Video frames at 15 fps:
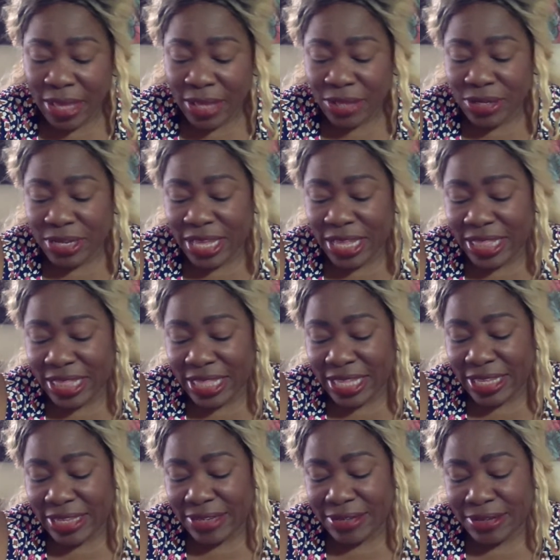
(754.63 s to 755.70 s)
to get
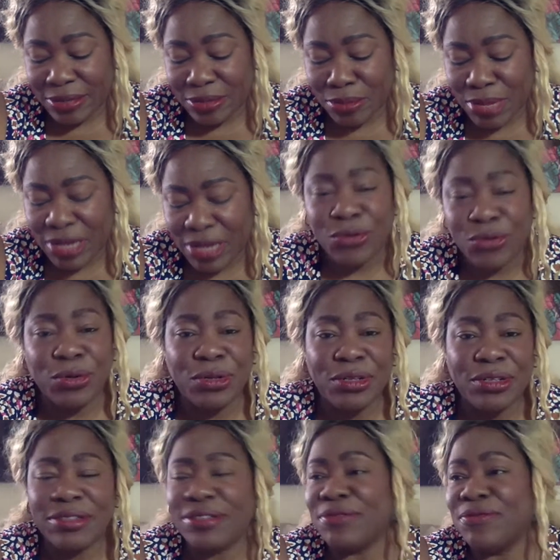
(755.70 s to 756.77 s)
these
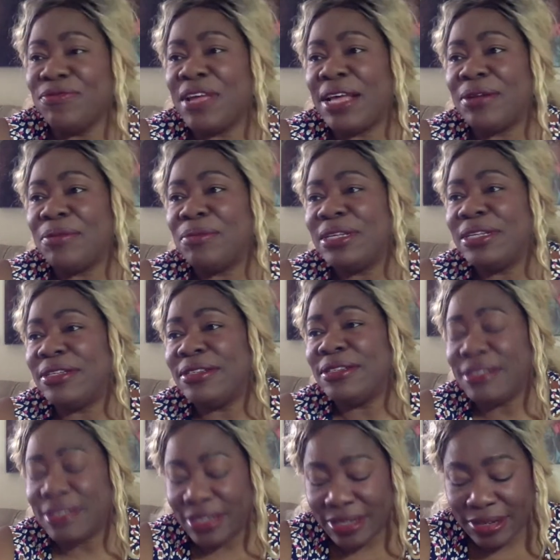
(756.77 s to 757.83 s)
minerals and
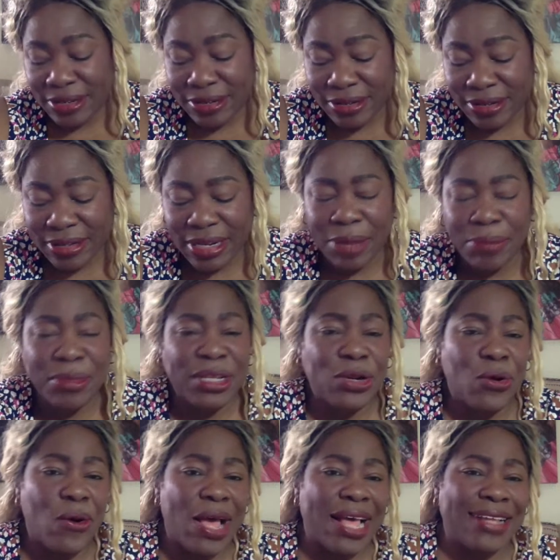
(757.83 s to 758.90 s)
vitamins and
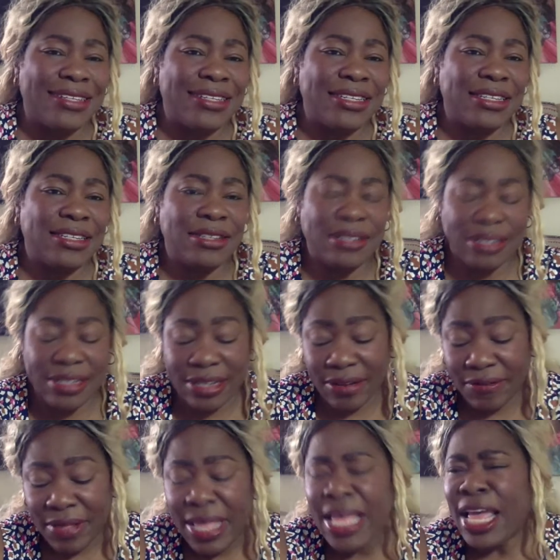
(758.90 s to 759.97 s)
amino acids and
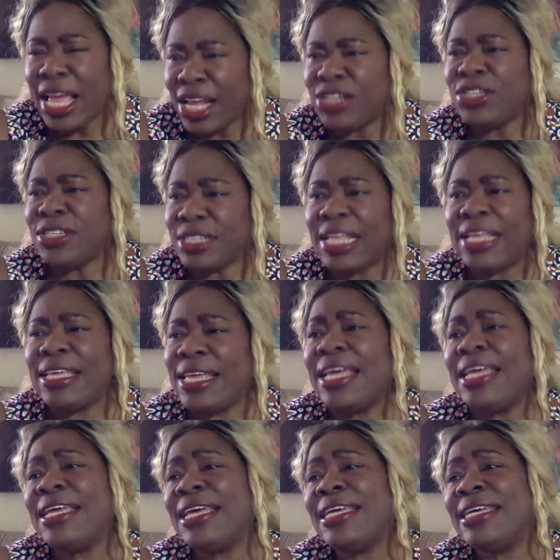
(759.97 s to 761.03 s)
stuff. And she's like,
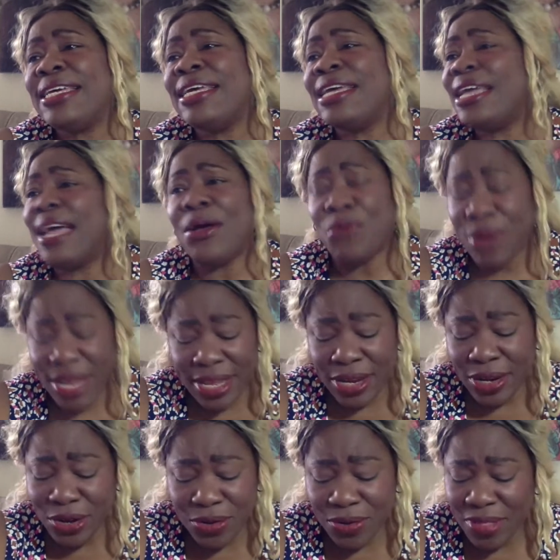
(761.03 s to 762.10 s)
yeah, yeah, yeah, yeah, yeah, we
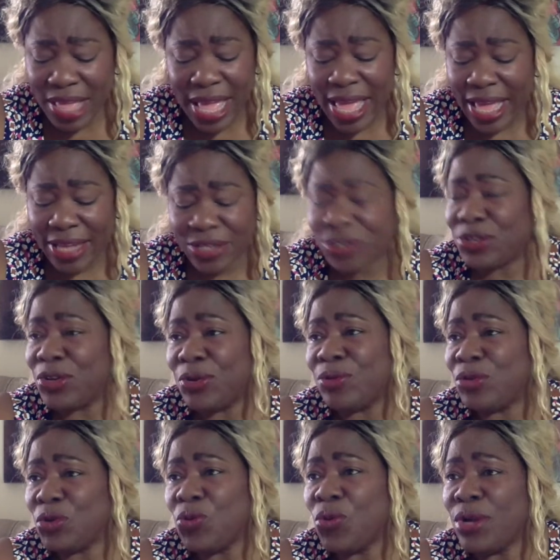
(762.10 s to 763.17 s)
can do that. Do you
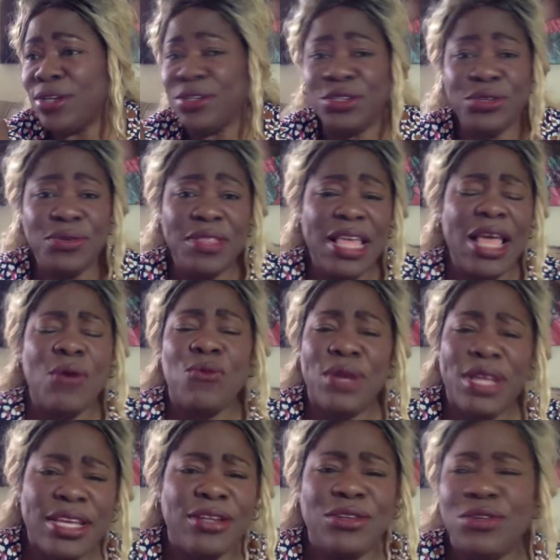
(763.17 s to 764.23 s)
want to do that?
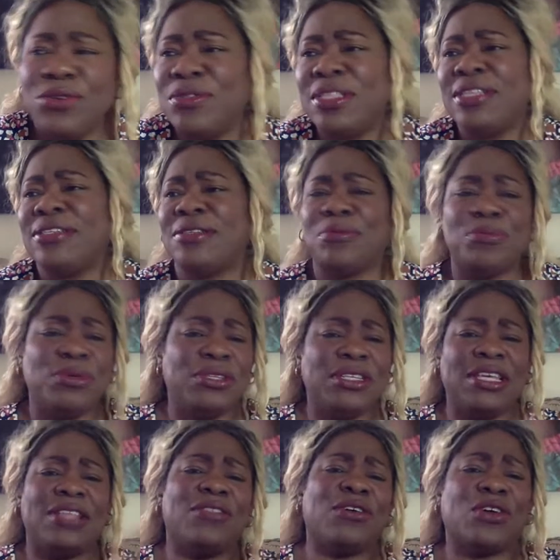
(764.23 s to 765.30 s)
We can do this and put
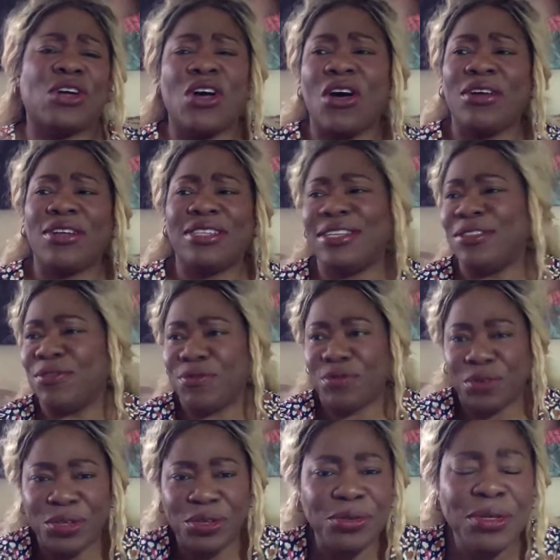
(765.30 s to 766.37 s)
together a cocktail
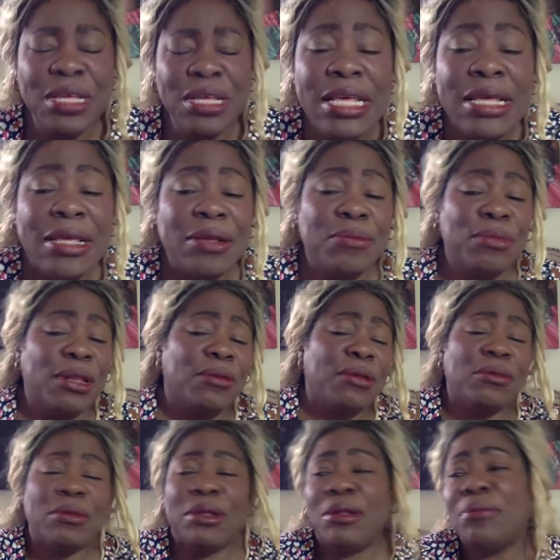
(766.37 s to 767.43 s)
for you and blah,
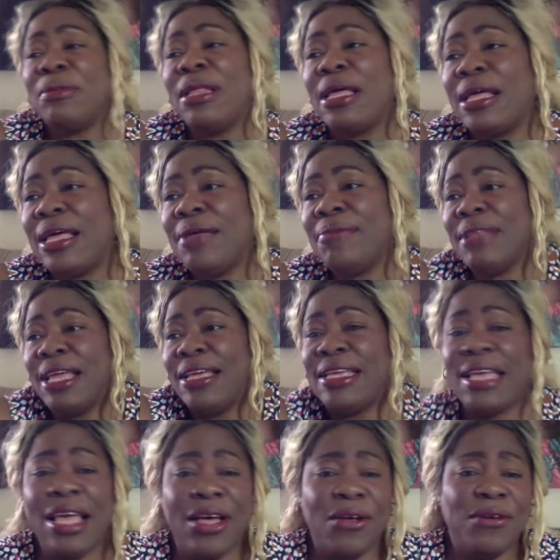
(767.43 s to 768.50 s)
blah, blah, blah. I'm like,
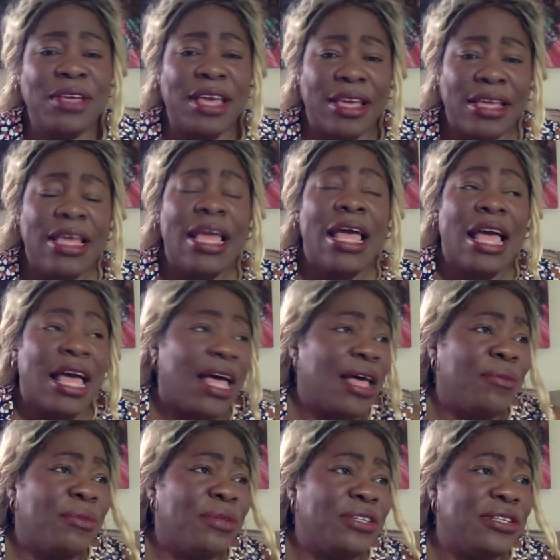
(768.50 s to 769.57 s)
yeah, okay. How
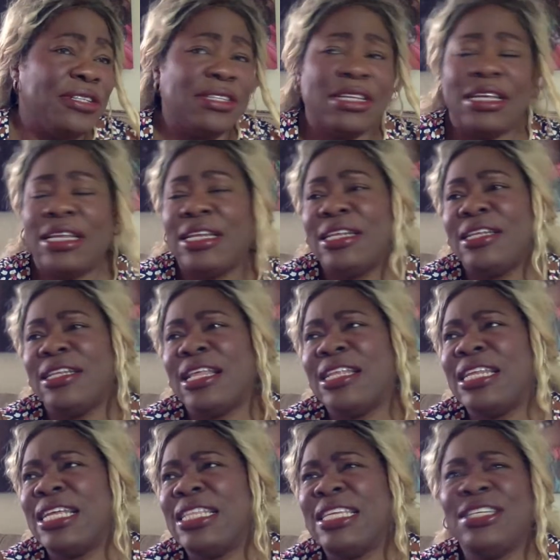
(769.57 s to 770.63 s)
much is it?
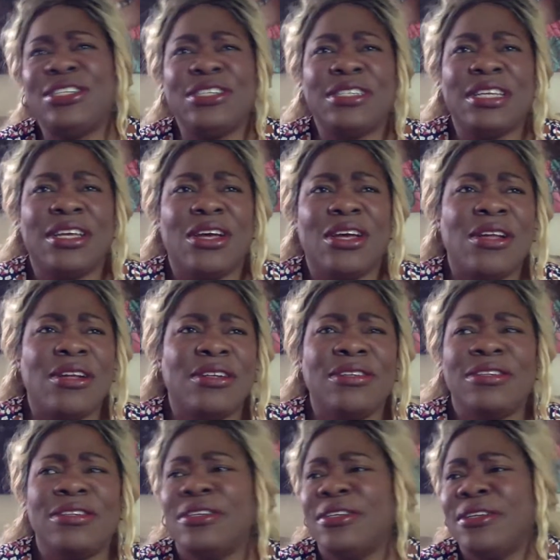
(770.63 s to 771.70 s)
And I think she said
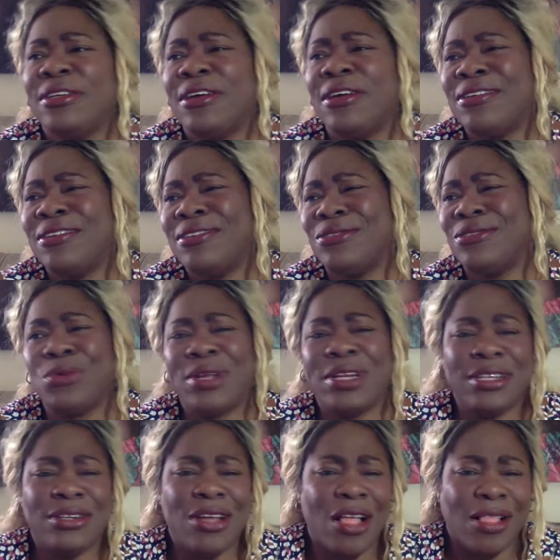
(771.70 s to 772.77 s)
$120,
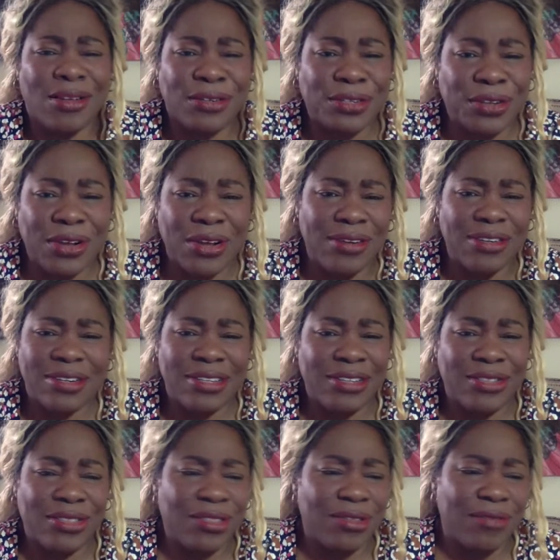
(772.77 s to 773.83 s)

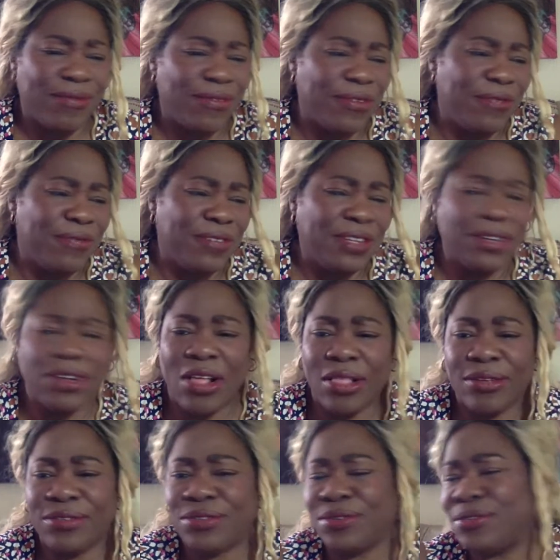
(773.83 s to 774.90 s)

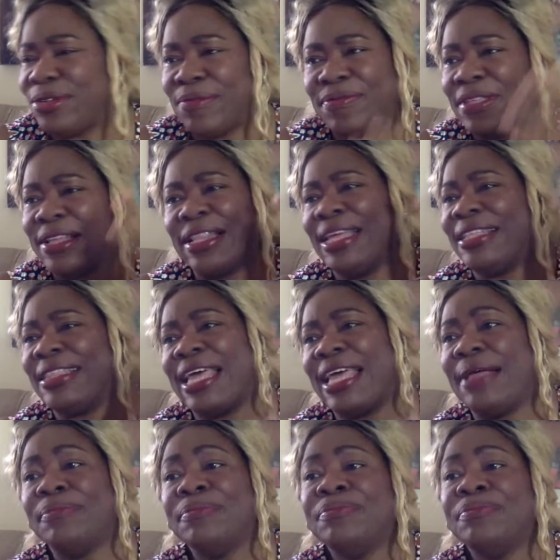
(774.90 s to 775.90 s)
$150 or something like that.